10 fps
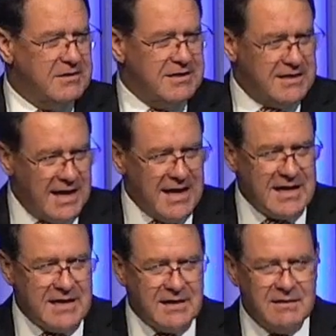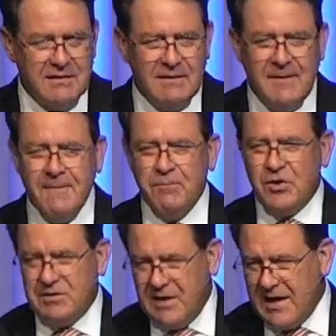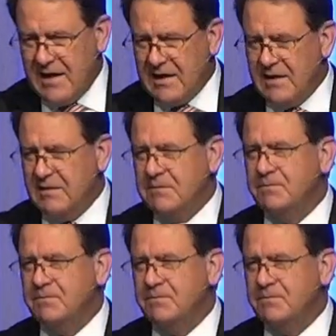today, today.